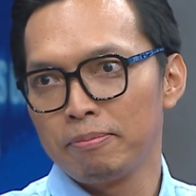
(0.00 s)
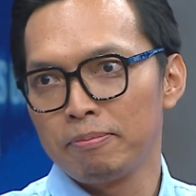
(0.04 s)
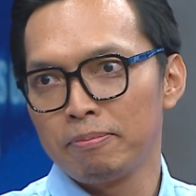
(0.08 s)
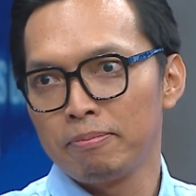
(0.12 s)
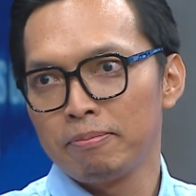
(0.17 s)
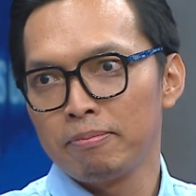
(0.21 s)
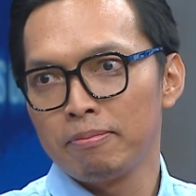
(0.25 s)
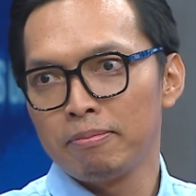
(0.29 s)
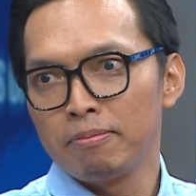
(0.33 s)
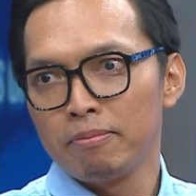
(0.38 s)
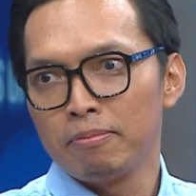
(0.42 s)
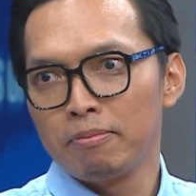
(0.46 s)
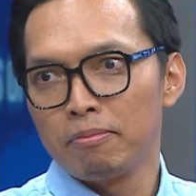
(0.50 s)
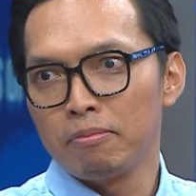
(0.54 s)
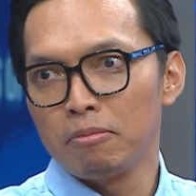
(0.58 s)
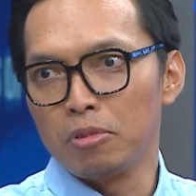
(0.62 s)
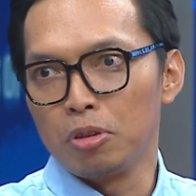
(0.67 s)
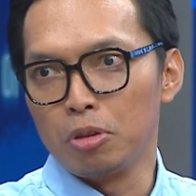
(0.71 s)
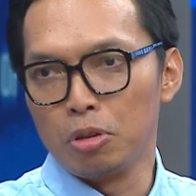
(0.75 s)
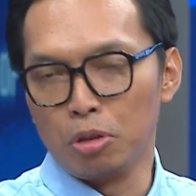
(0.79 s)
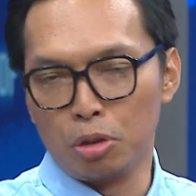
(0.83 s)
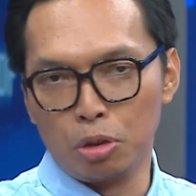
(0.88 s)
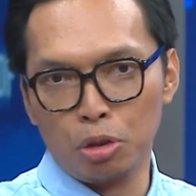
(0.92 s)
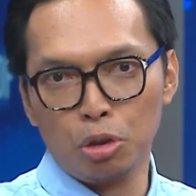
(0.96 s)

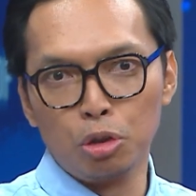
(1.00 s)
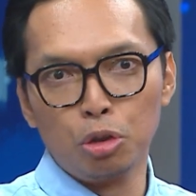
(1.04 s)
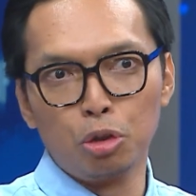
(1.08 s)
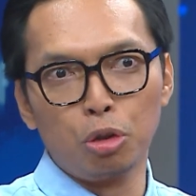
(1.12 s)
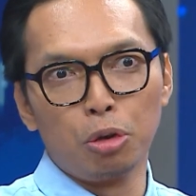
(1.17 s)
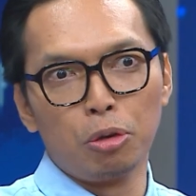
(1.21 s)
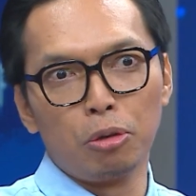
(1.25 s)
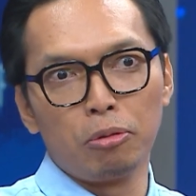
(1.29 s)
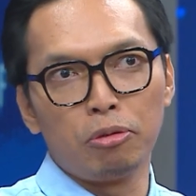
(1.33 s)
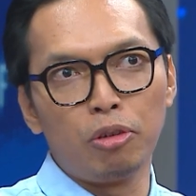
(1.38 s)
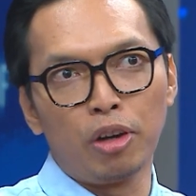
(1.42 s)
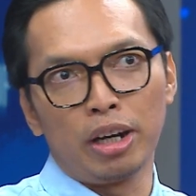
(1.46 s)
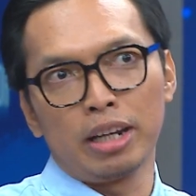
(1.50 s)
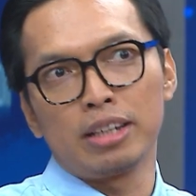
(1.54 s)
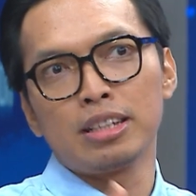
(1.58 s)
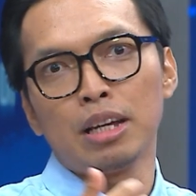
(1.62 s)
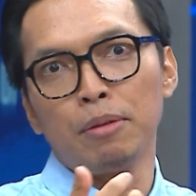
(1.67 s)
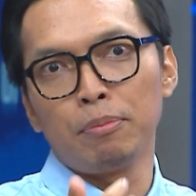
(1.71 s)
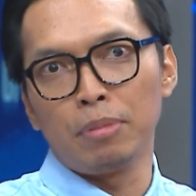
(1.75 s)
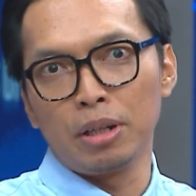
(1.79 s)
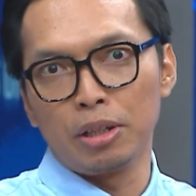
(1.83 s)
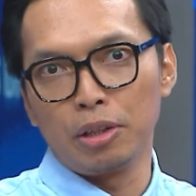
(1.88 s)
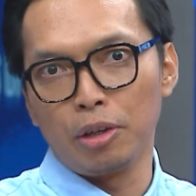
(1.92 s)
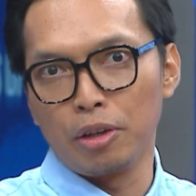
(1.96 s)
Mm-hmm. You, for
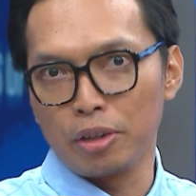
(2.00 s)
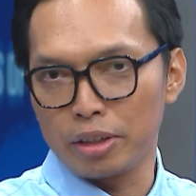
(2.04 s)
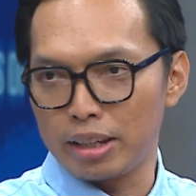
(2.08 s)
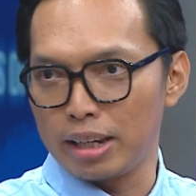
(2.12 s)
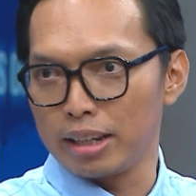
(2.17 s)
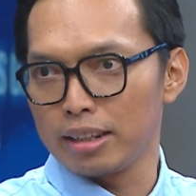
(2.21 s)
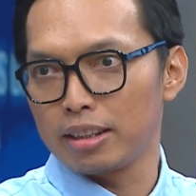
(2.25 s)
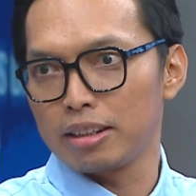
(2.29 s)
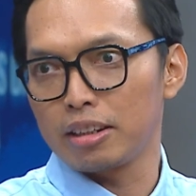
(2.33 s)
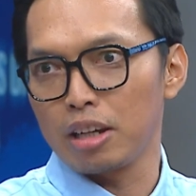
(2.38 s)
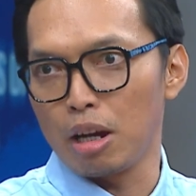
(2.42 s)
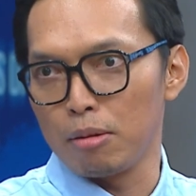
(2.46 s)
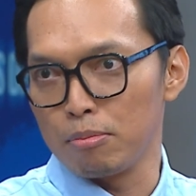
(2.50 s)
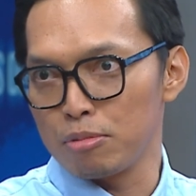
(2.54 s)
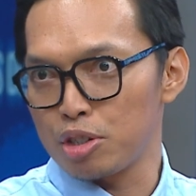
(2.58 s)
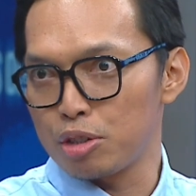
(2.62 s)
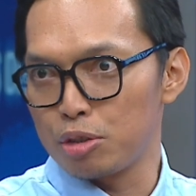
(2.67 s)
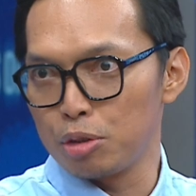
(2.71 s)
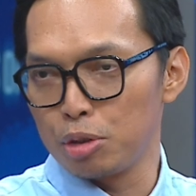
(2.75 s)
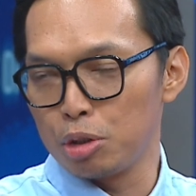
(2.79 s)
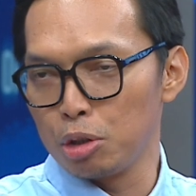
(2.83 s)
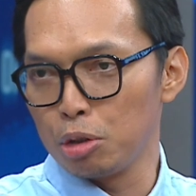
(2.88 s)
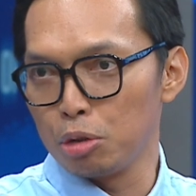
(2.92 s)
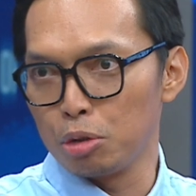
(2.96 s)
example, your kid comes
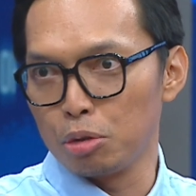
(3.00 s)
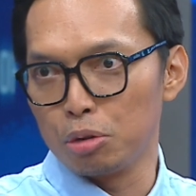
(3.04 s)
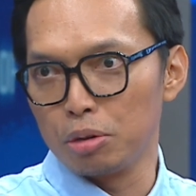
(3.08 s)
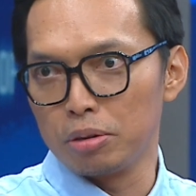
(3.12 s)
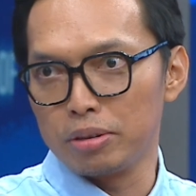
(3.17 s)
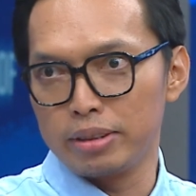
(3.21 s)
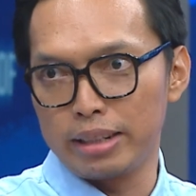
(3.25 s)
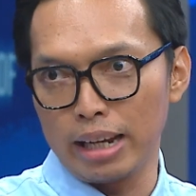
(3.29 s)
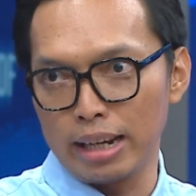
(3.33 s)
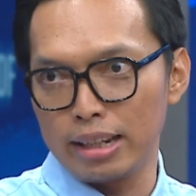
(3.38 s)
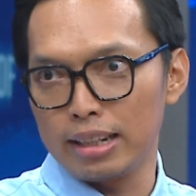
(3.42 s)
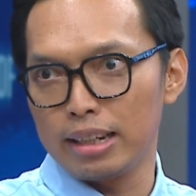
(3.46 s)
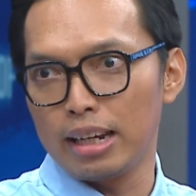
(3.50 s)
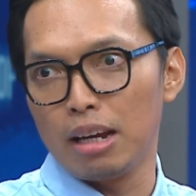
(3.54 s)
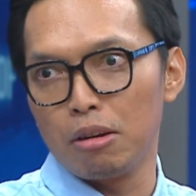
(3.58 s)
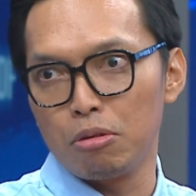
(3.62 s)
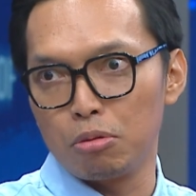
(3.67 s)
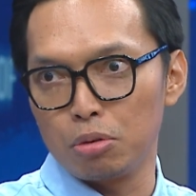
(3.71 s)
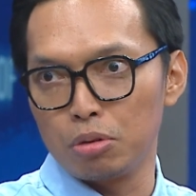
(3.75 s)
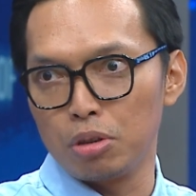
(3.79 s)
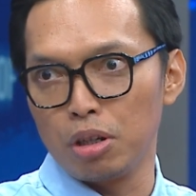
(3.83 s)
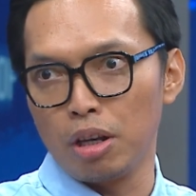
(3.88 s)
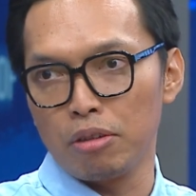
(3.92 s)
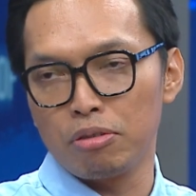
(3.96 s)
to you, Daddy, I
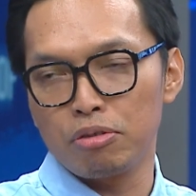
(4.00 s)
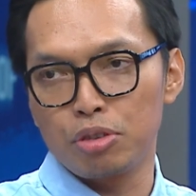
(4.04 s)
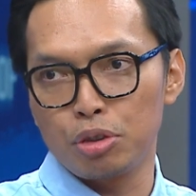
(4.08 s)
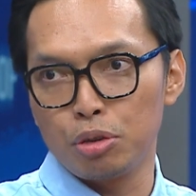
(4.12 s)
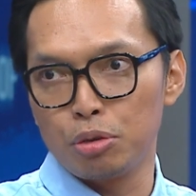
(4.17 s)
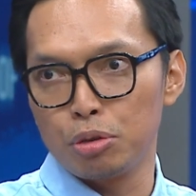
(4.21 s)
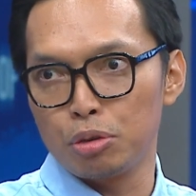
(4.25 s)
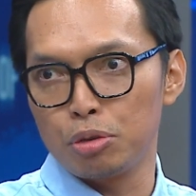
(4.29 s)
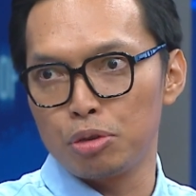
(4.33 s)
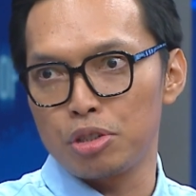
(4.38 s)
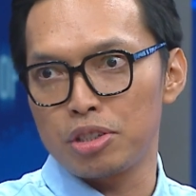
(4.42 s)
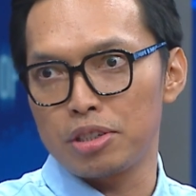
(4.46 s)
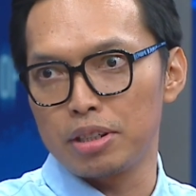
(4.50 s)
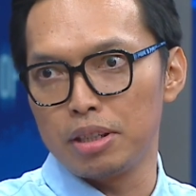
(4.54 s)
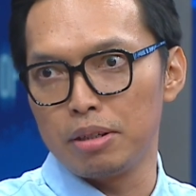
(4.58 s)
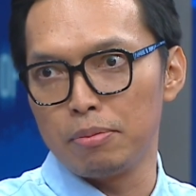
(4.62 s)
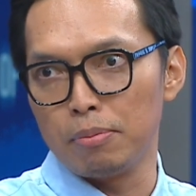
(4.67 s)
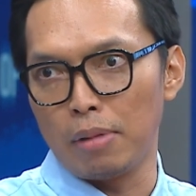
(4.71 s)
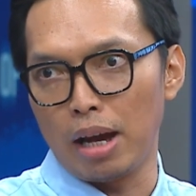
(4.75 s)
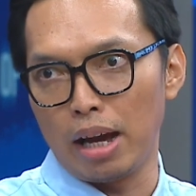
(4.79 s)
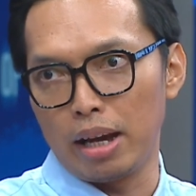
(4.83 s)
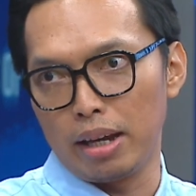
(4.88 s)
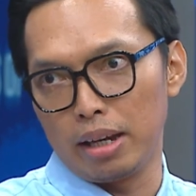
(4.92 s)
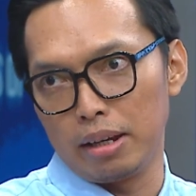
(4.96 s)
would love for you to see
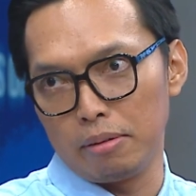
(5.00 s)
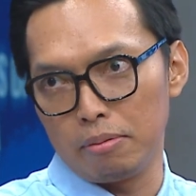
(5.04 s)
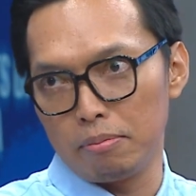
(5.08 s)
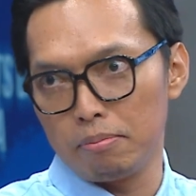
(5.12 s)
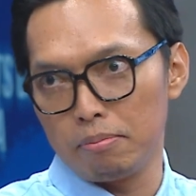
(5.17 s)
my